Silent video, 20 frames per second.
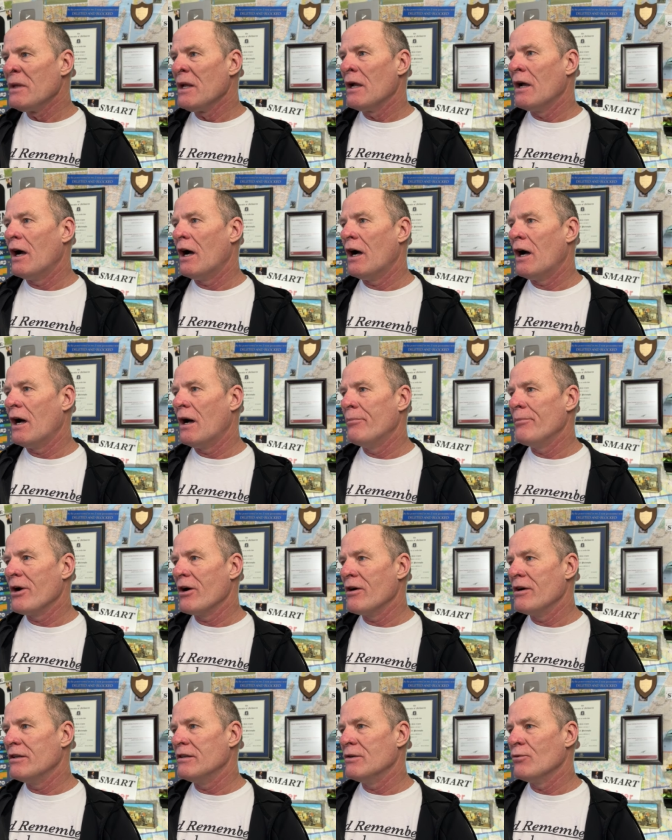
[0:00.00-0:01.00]
Uh,
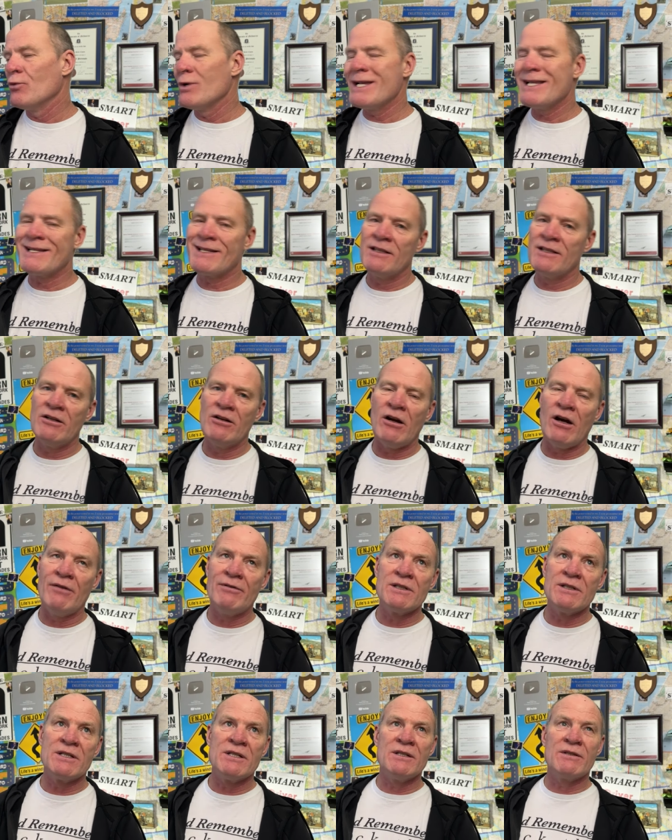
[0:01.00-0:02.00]
Marion, the reason the
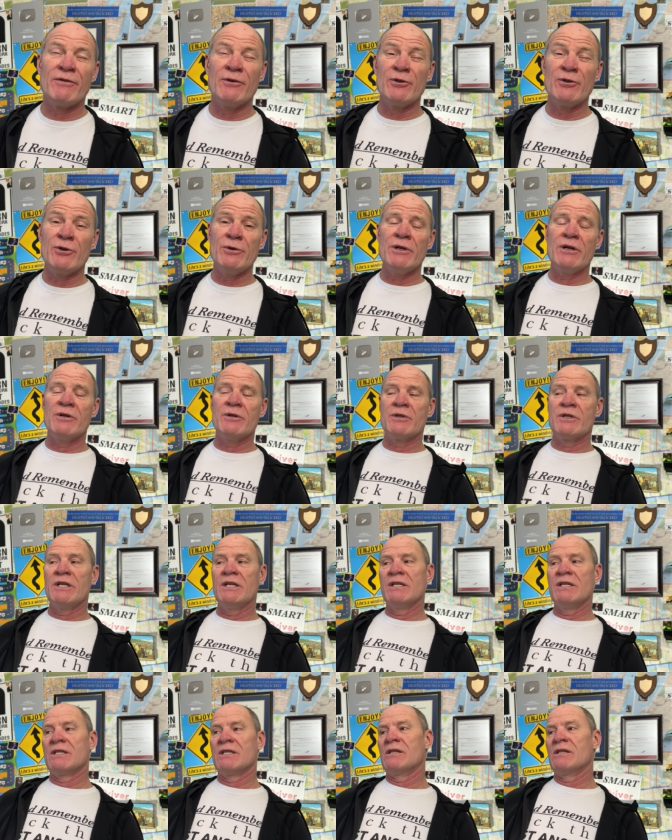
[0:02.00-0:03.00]
novice is for two years
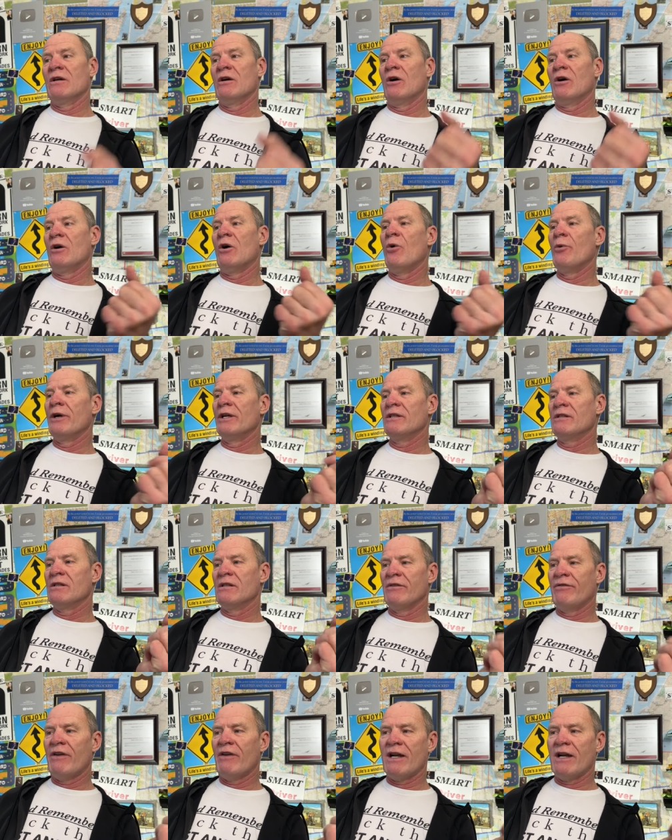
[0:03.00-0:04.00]
is owing to
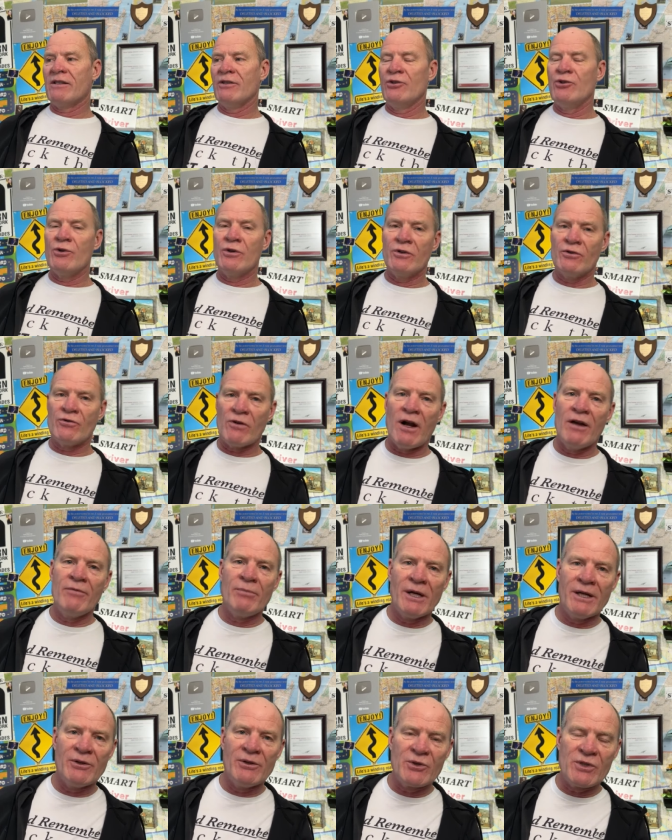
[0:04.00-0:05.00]
the fact that you can drive
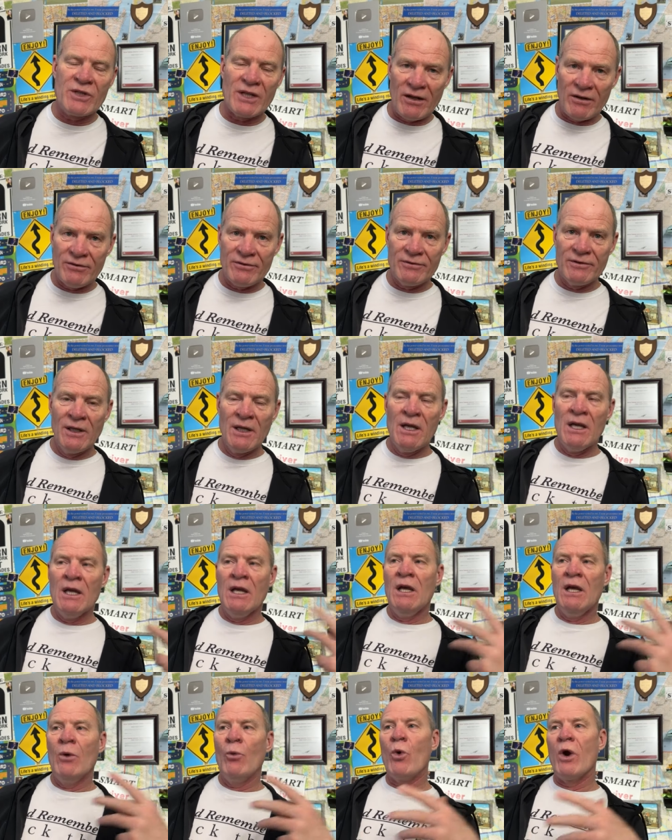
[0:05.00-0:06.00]
by yourself.
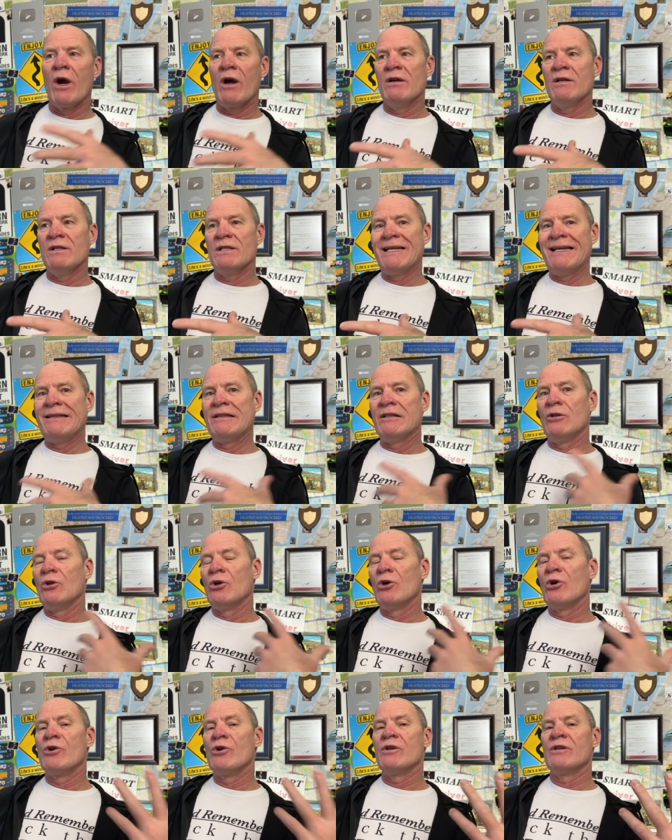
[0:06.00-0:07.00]
Whereas in the
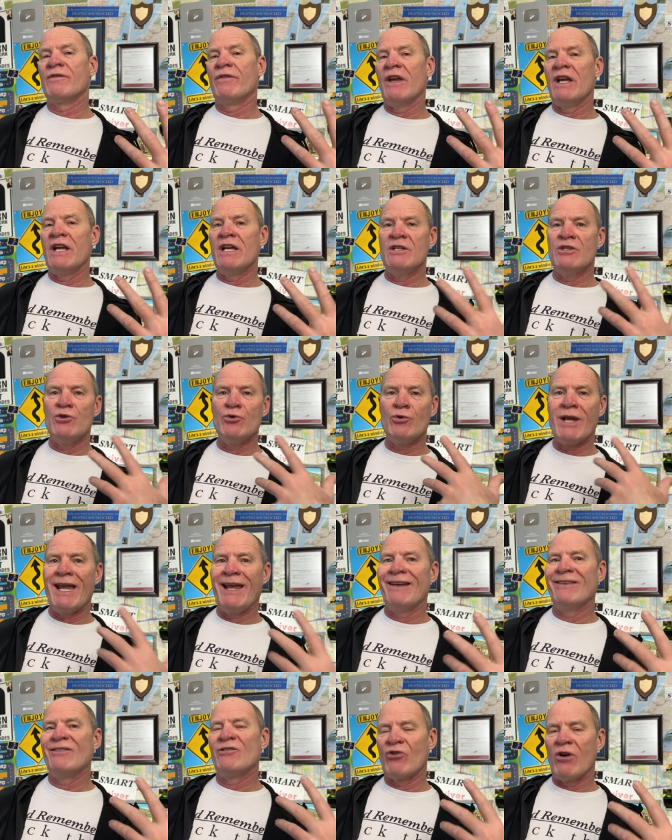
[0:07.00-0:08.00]
learner's phase, you
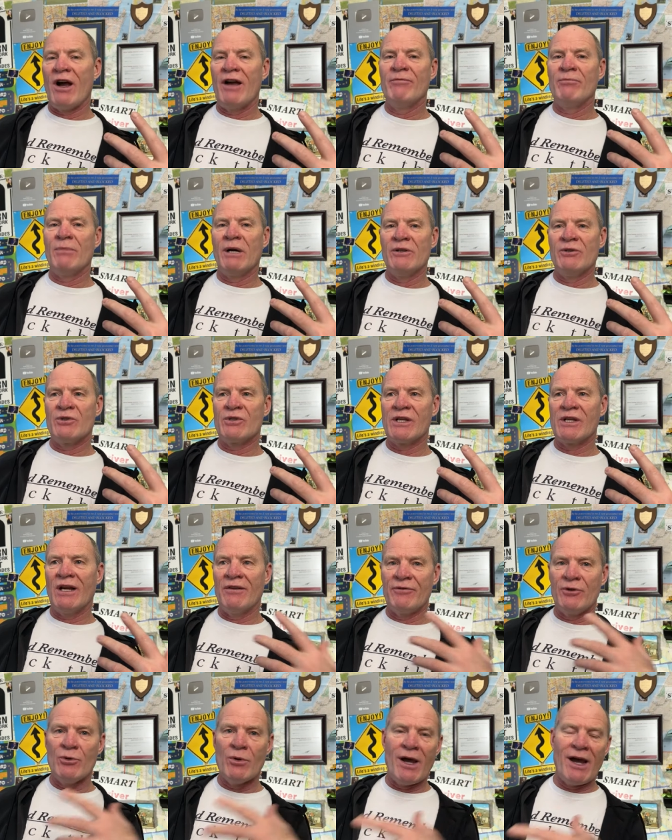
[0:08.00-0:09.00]
can't drive by
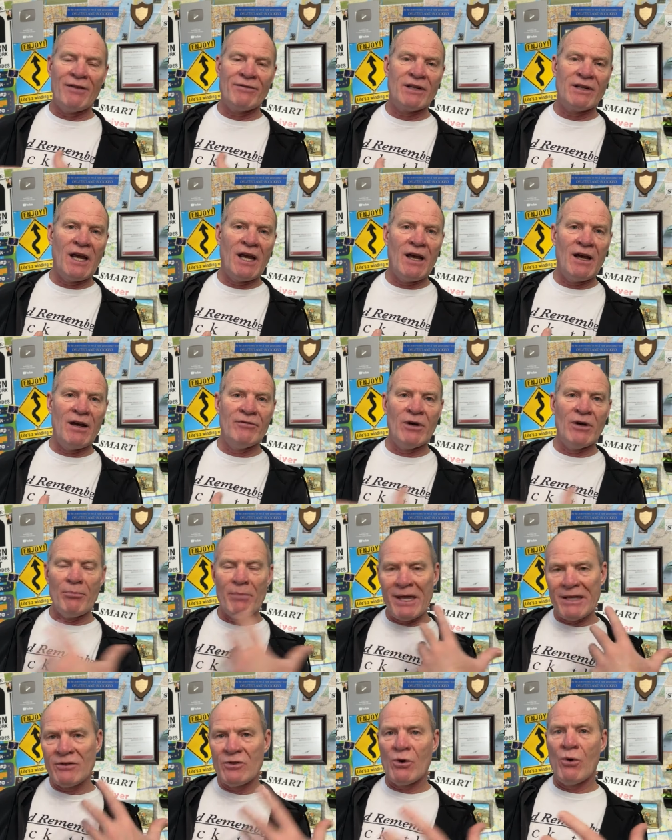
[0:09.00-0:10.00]
yourself. You have to have a
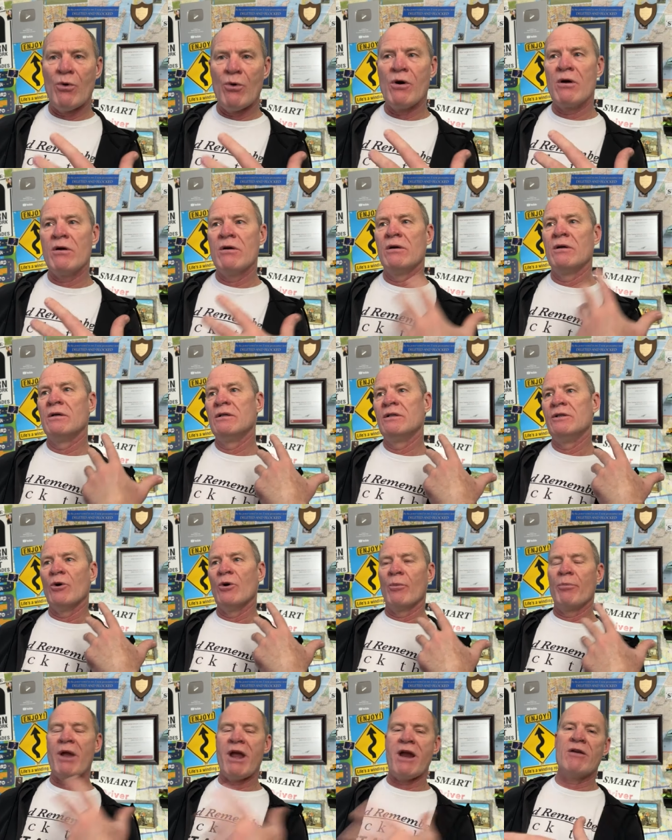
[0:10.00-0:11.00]
mentor, your
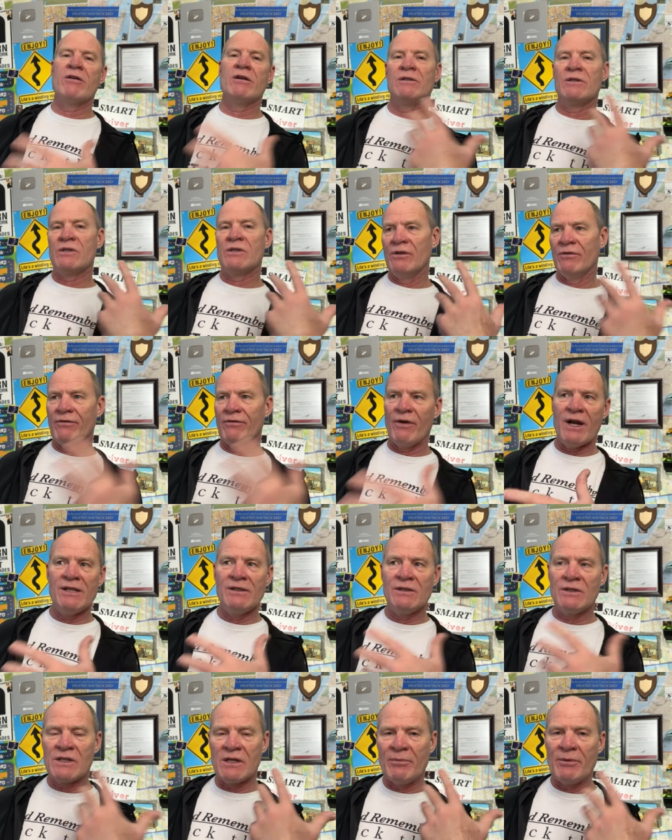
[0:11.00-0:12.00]
parents, your
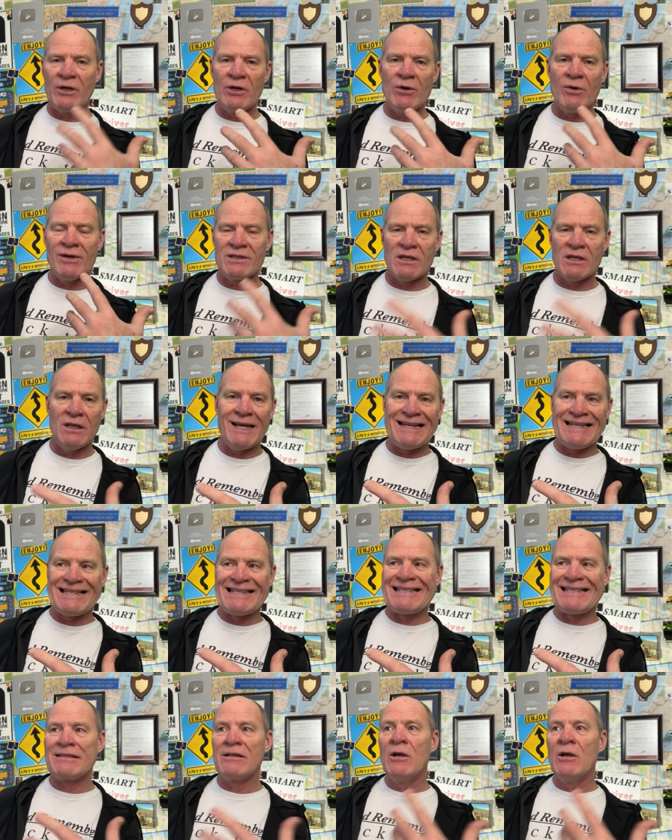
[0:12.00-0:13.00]
friends, somebody who has a
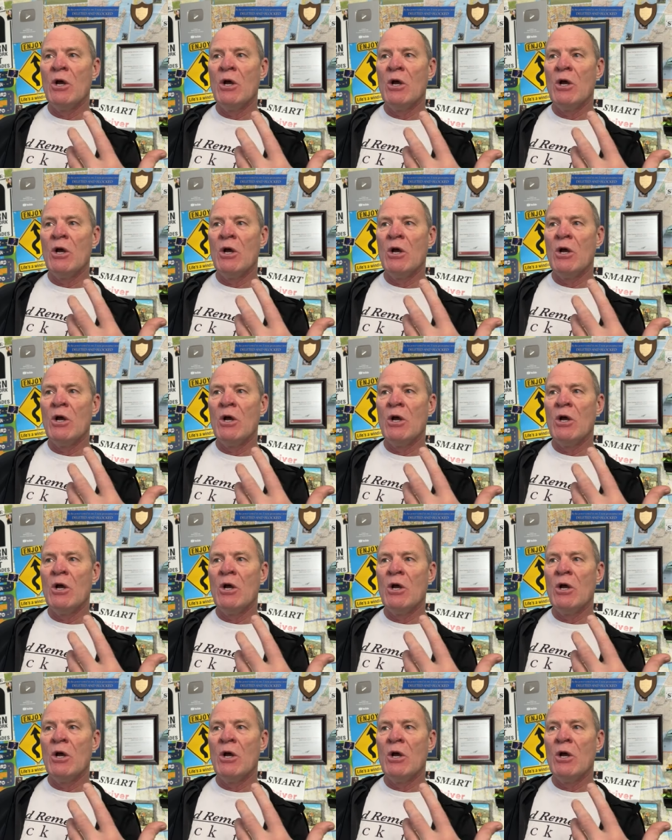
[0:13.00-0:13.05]
license,